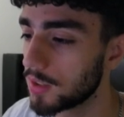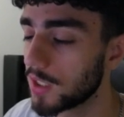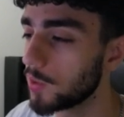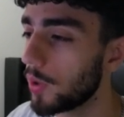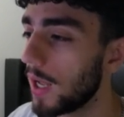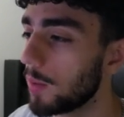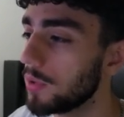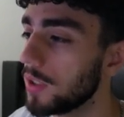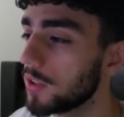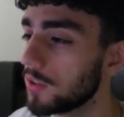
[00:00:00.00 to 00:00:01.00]
discuss what
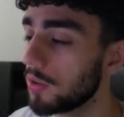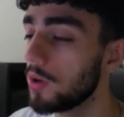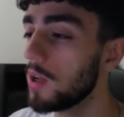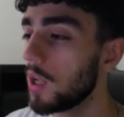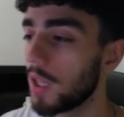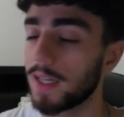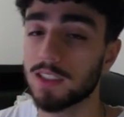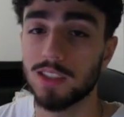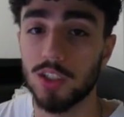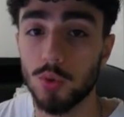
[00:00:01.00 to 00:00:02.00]
happened here. So
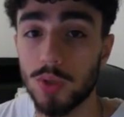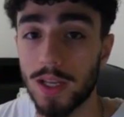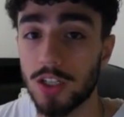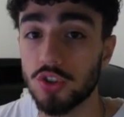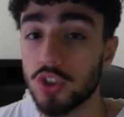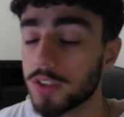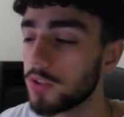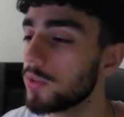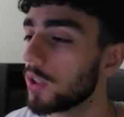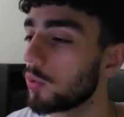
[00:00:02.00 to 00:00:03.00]
like I said, you cannot
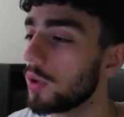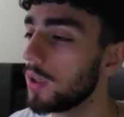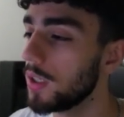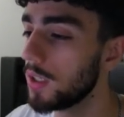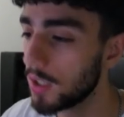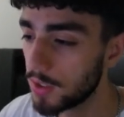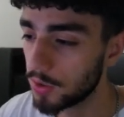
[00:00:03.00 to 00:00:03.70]
just use liquidity.